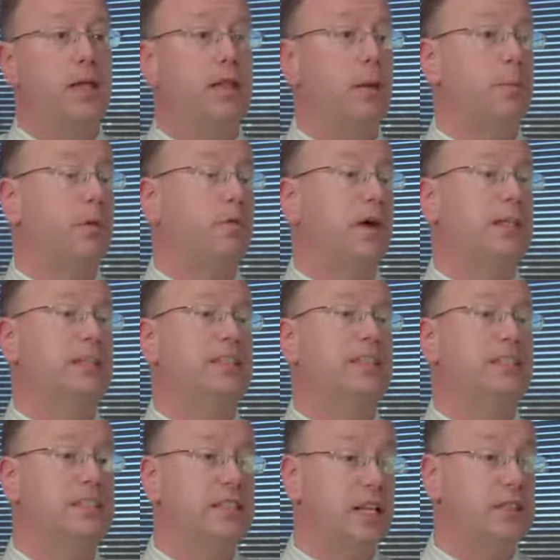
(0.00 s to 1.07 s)
that provides
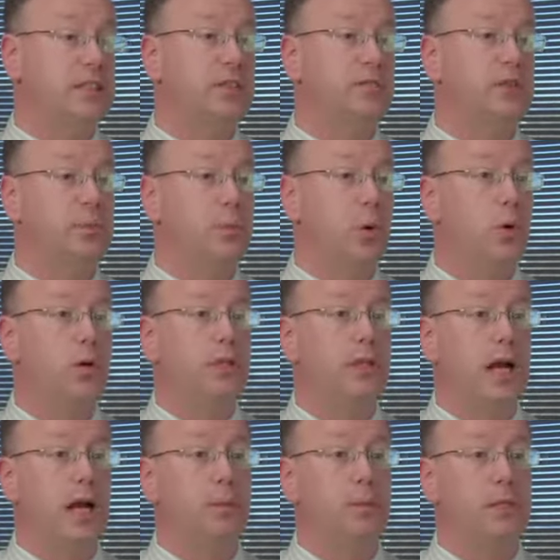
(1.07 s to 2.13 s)
extensive support,
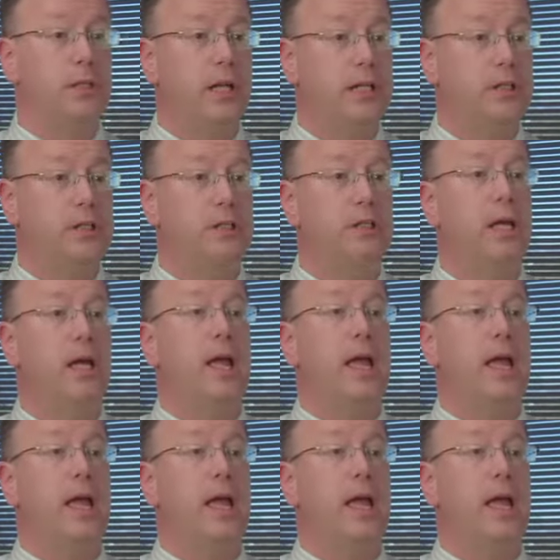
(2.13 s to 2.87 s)
documentation,